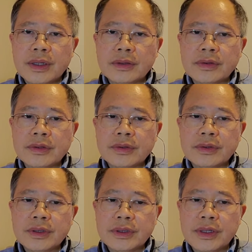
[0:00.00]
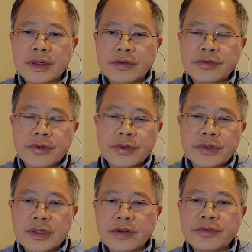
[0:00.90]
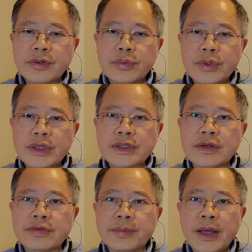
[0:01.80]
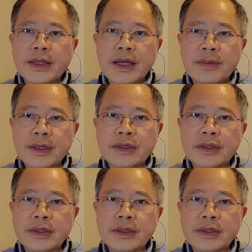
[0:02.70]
during the first few weeks of the pandemic,